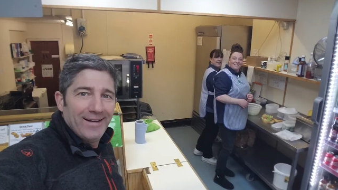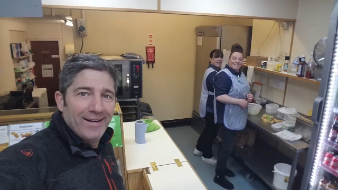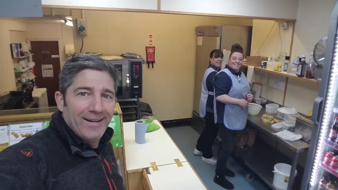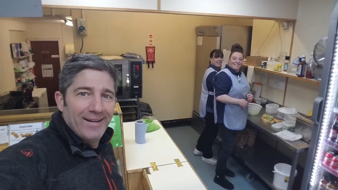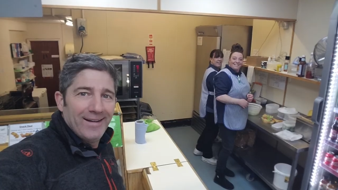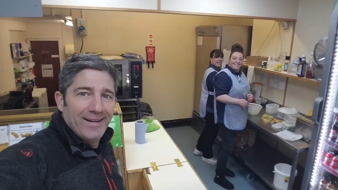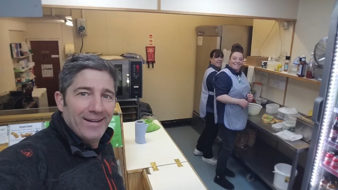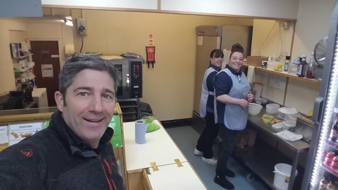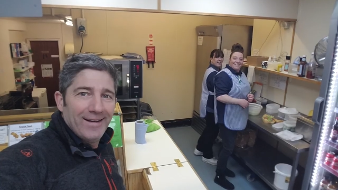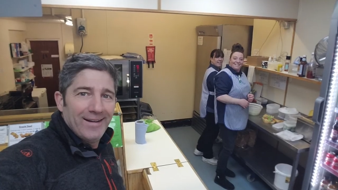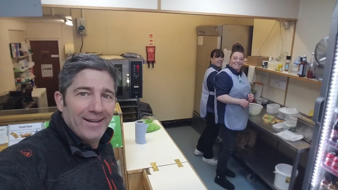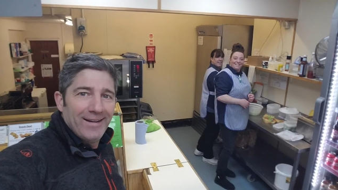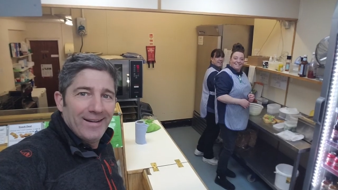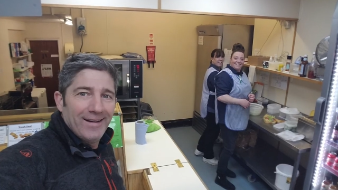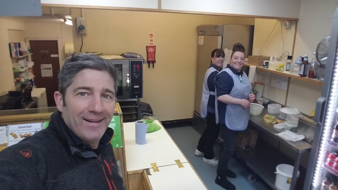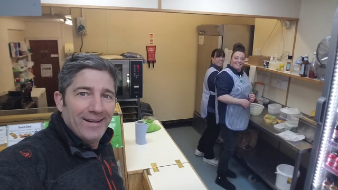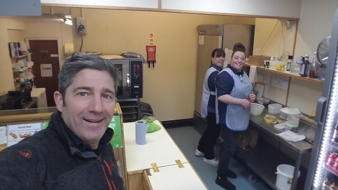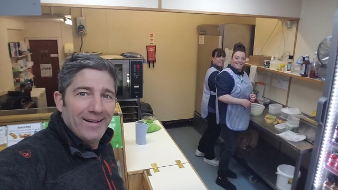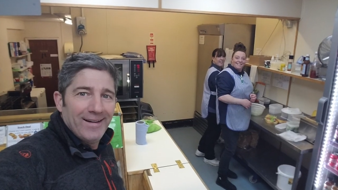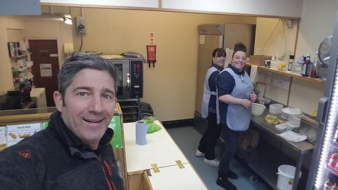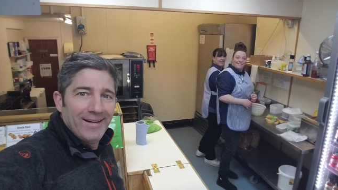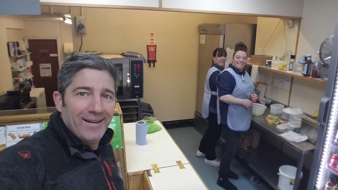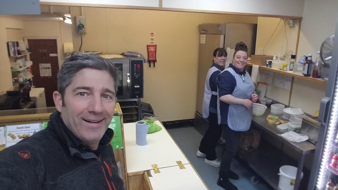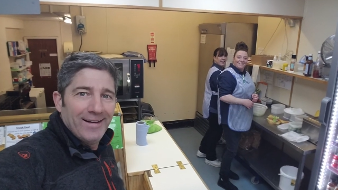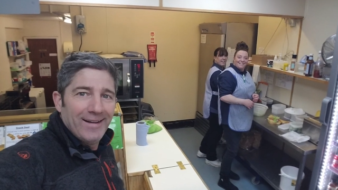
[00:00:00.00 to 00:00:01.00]

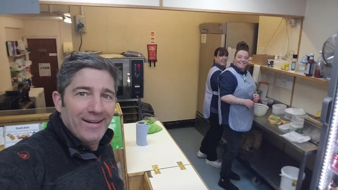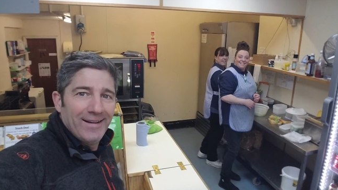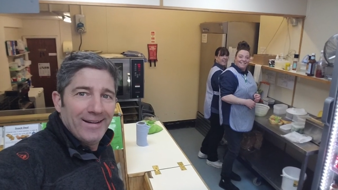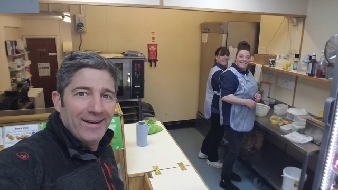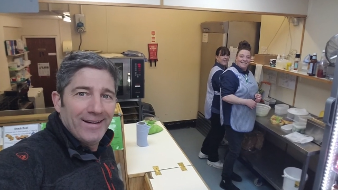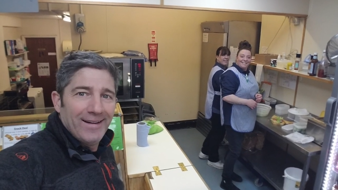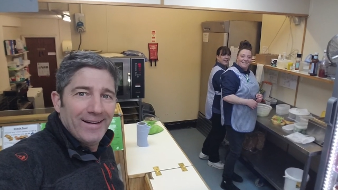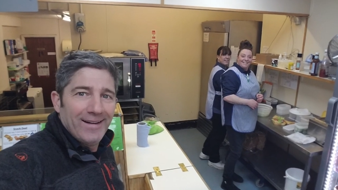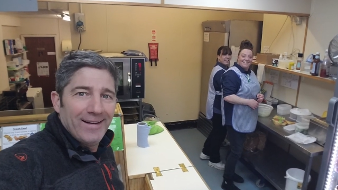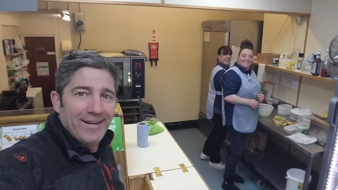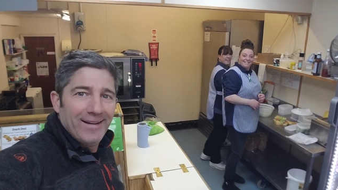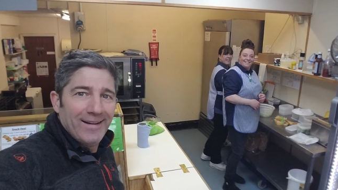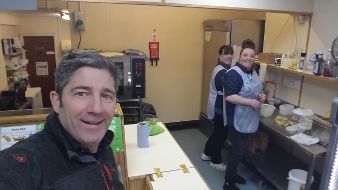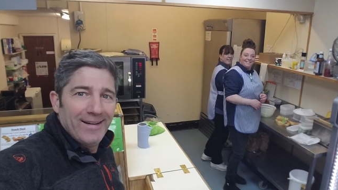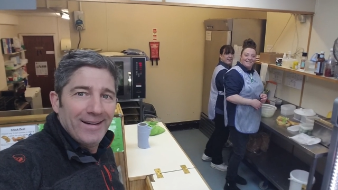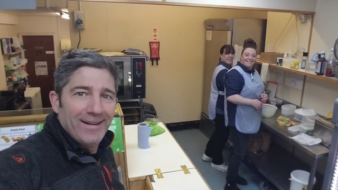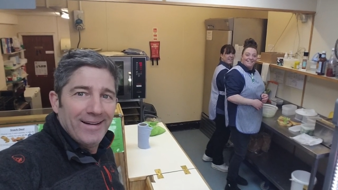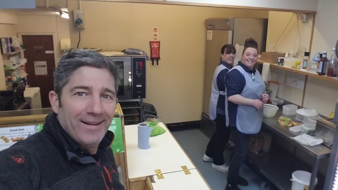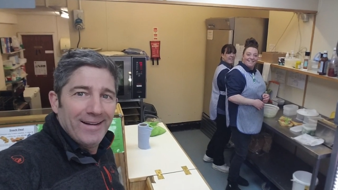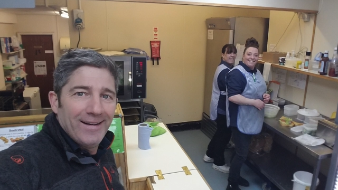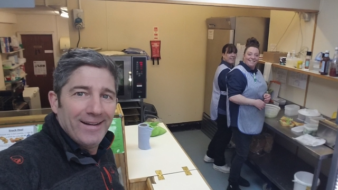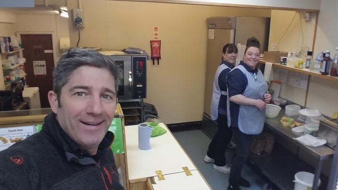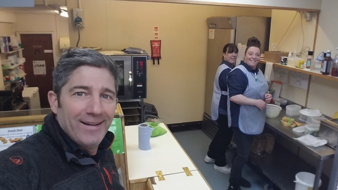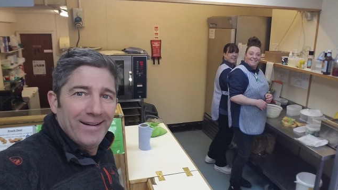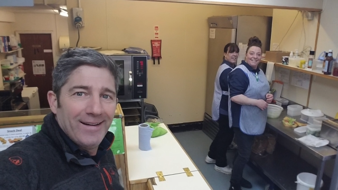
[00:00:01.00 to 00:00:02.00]

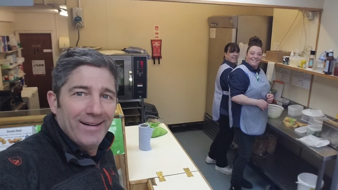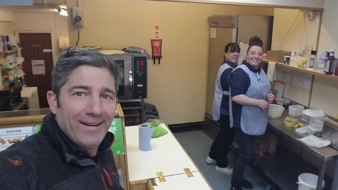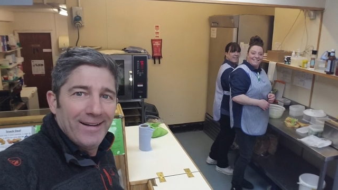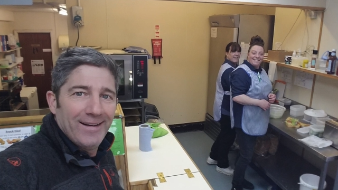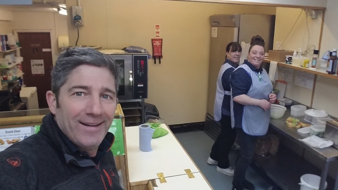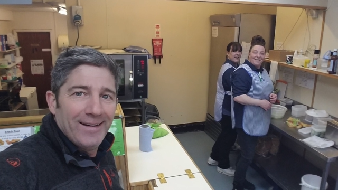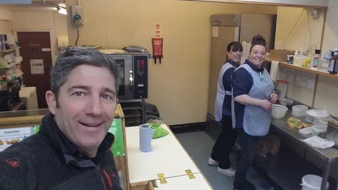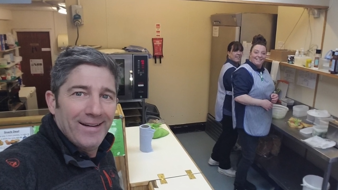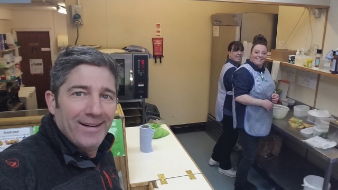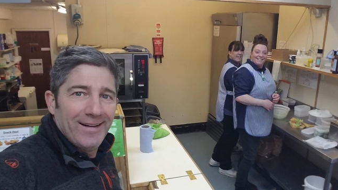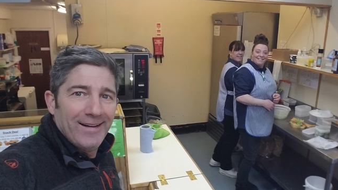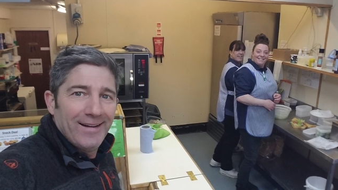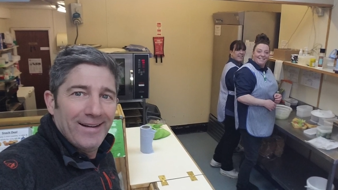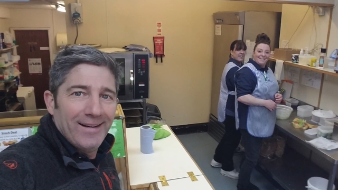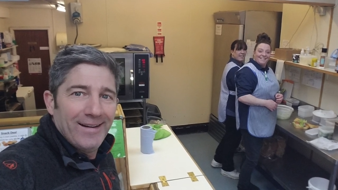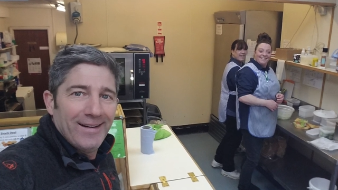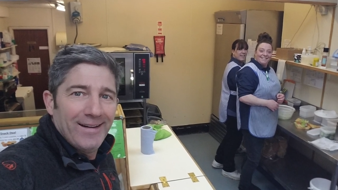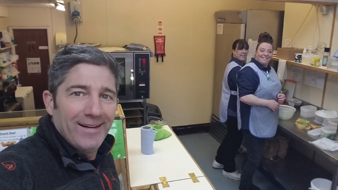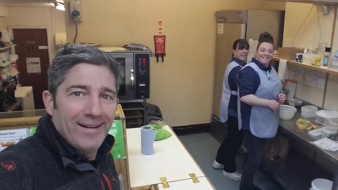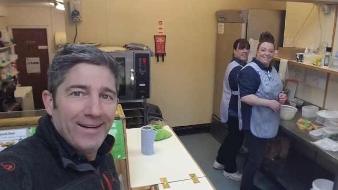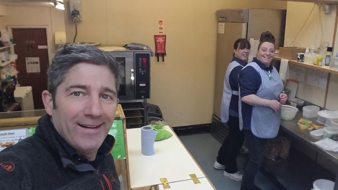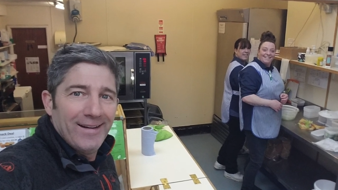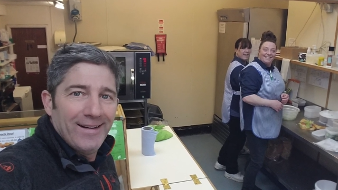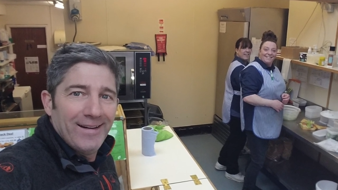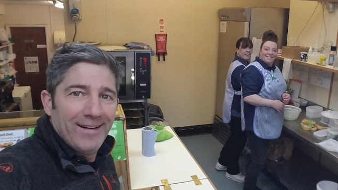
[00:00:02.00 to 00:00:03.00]

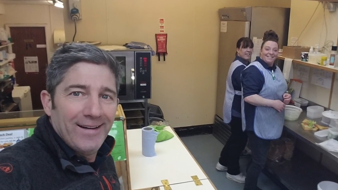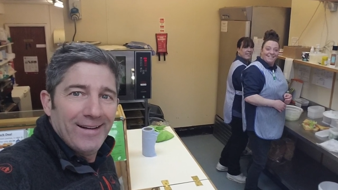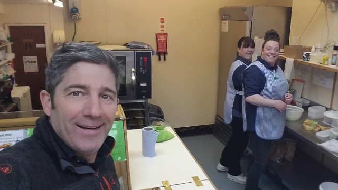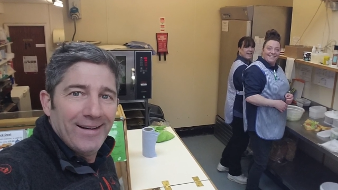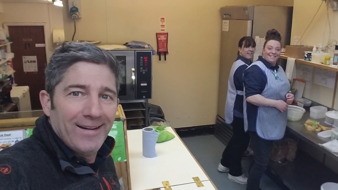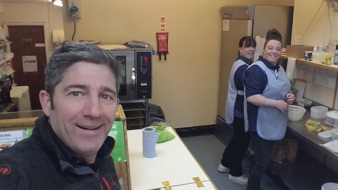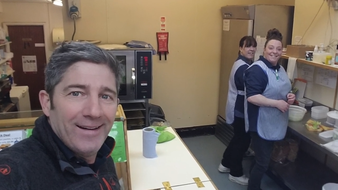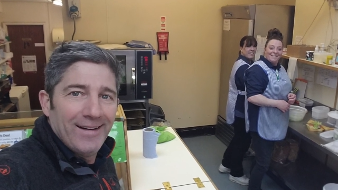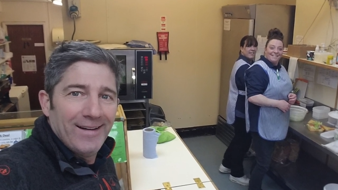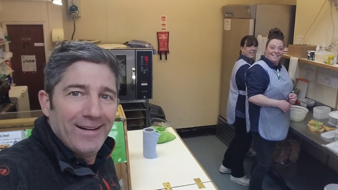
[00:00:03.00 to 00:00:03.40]
Nobody speaks.